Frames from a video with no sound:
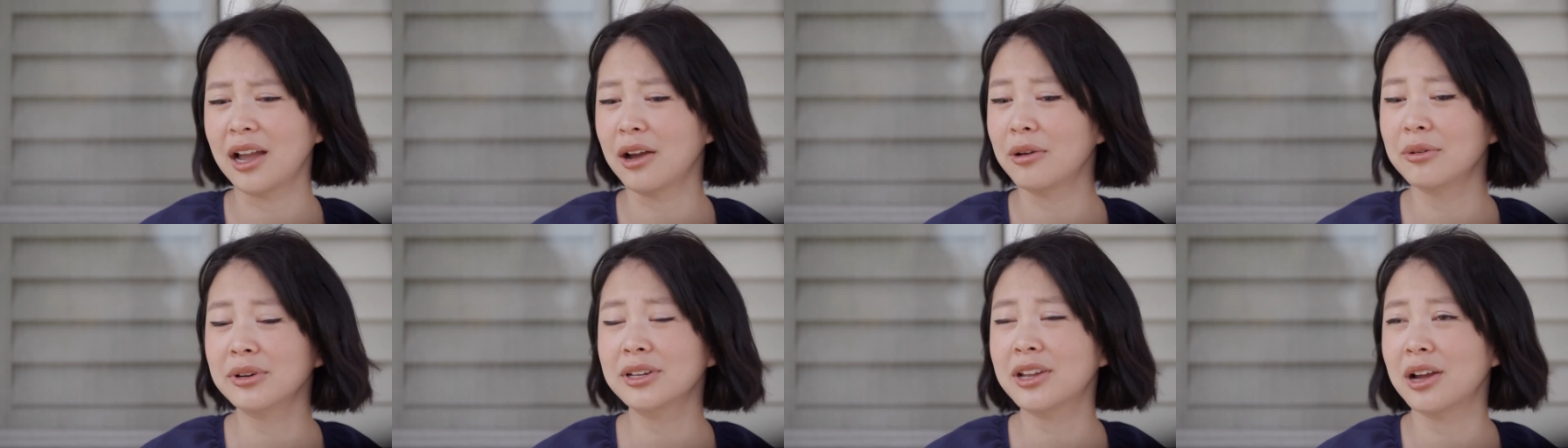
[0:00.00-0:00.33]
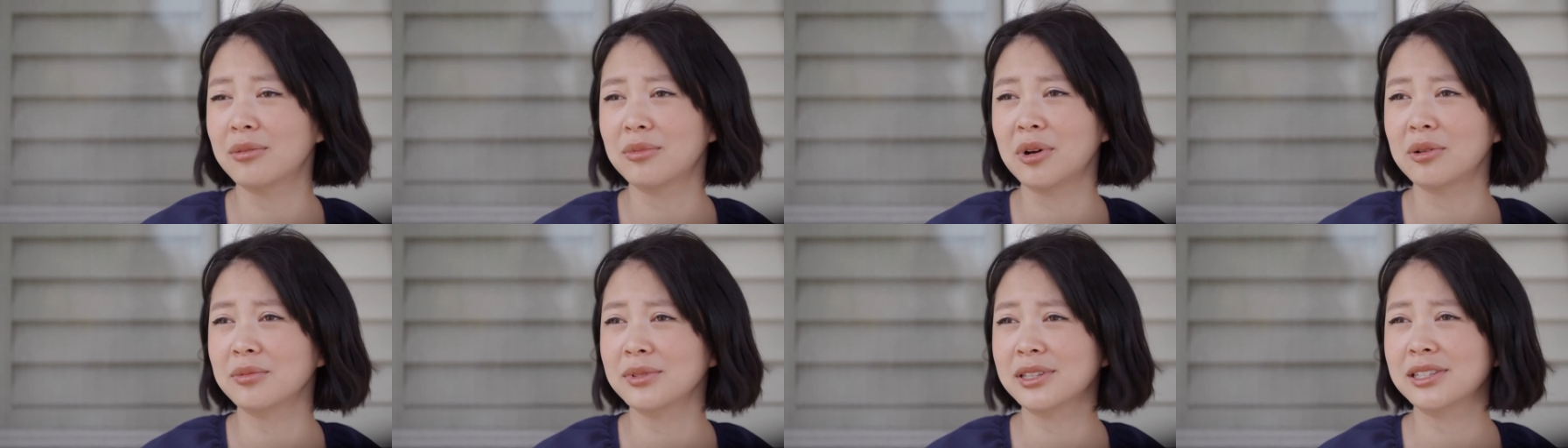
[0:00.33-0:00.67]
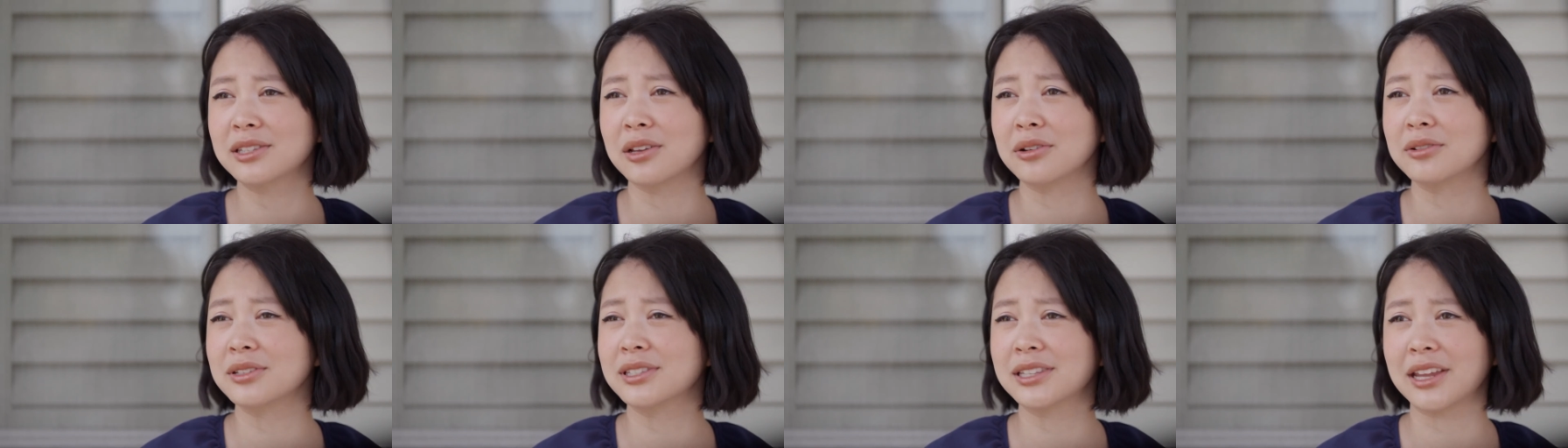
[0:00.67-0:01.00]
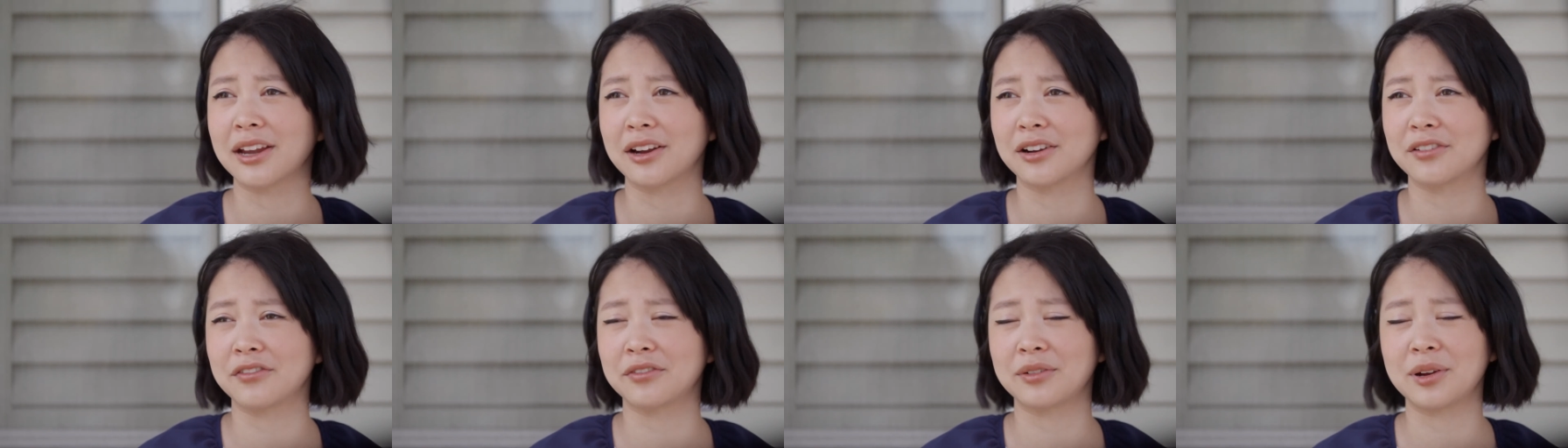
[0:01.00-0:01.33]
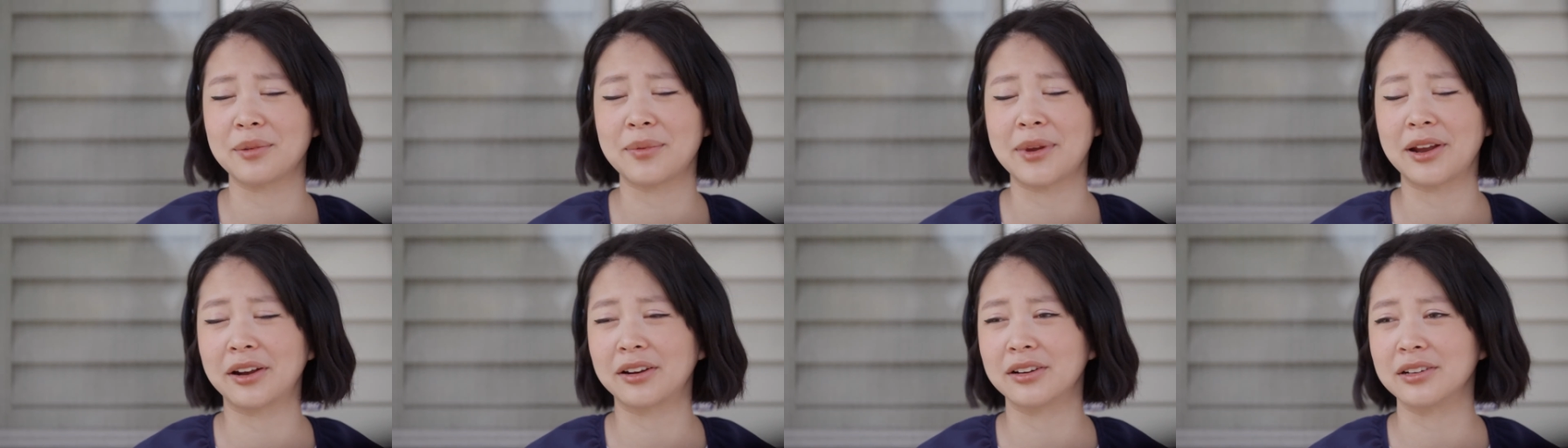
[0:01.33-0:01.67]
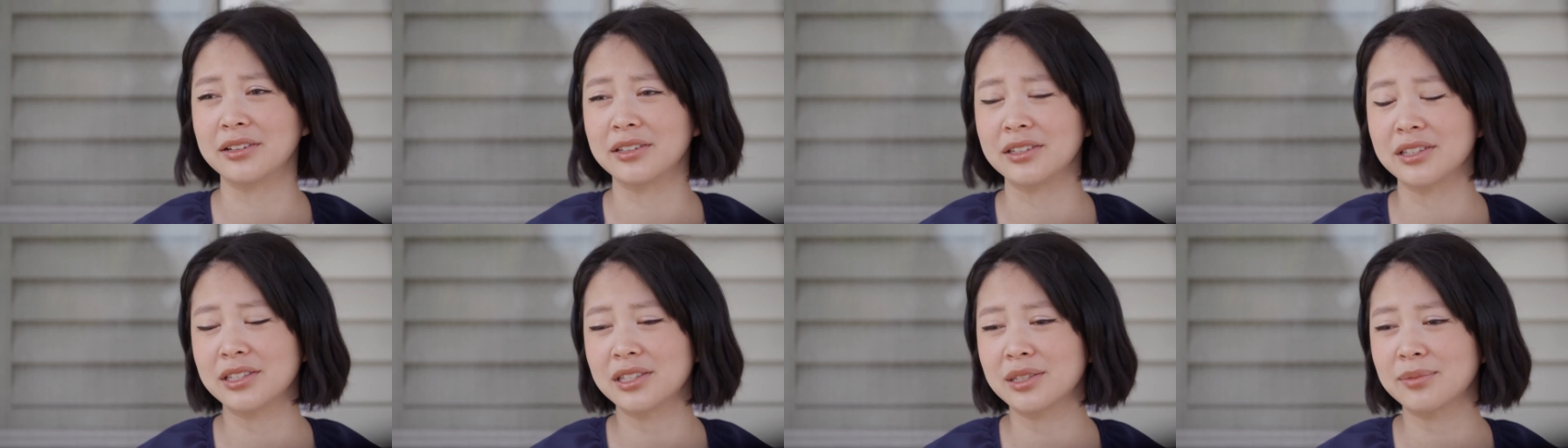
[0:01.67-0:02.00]
I would come home so scared for my
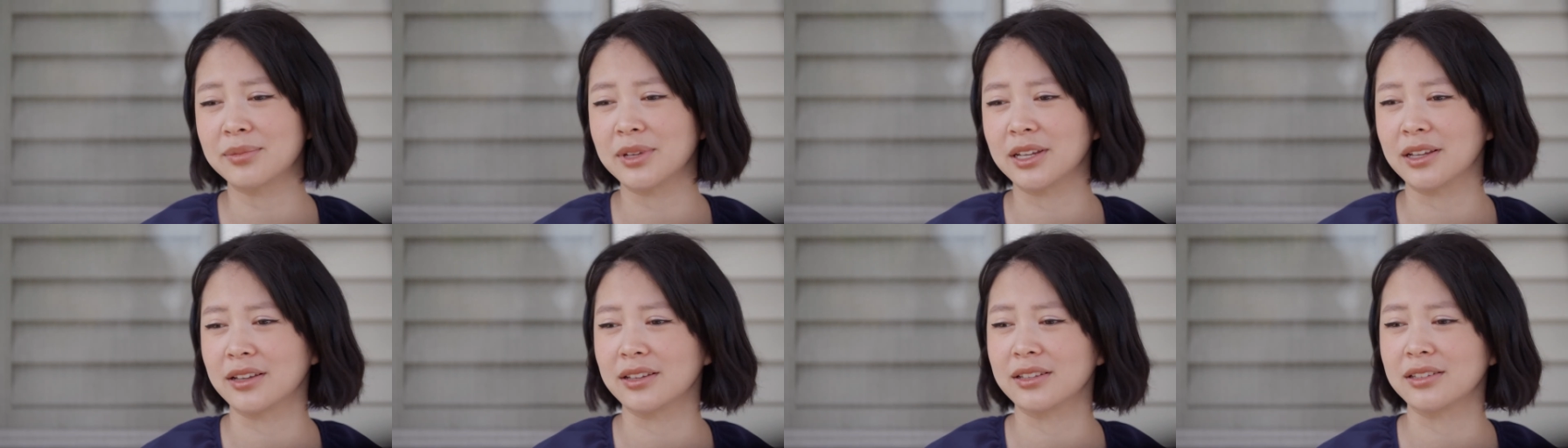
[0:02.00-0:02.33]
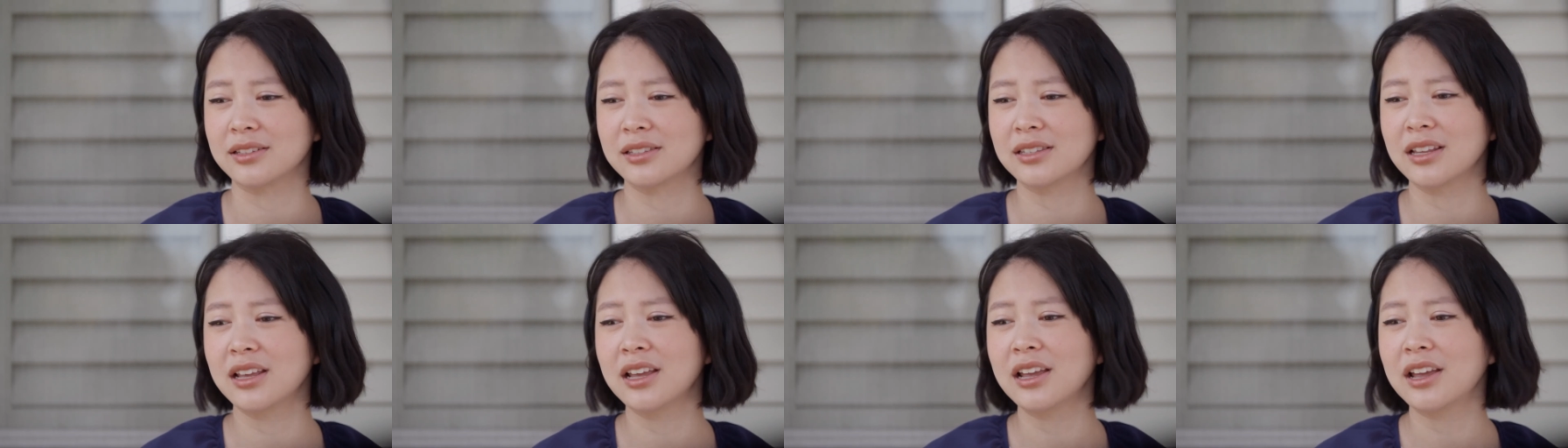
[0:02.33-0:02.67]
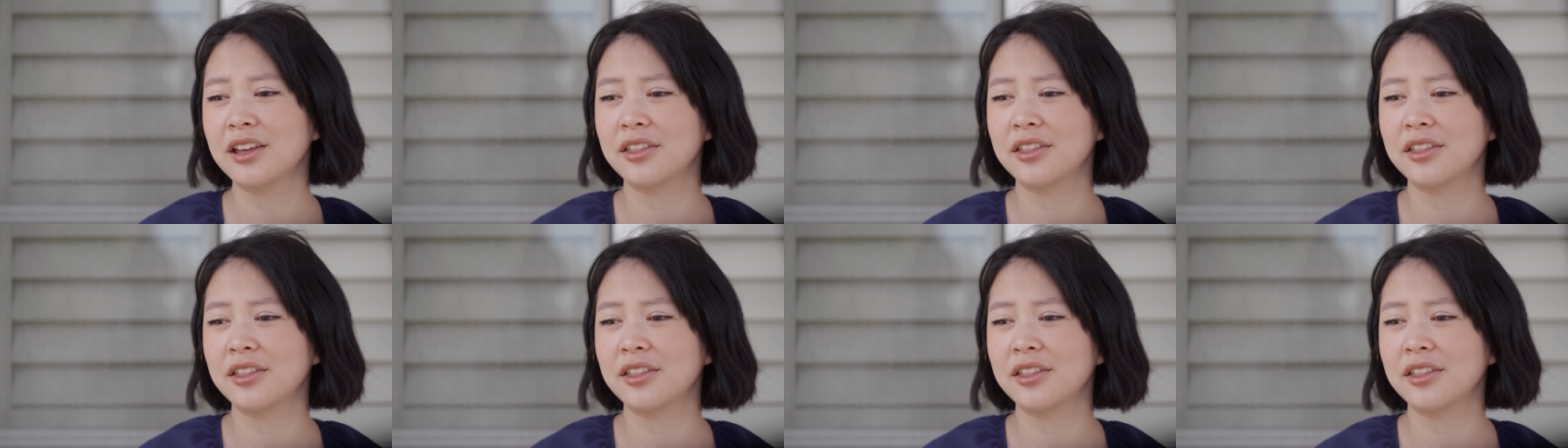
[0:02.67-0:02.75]
parents because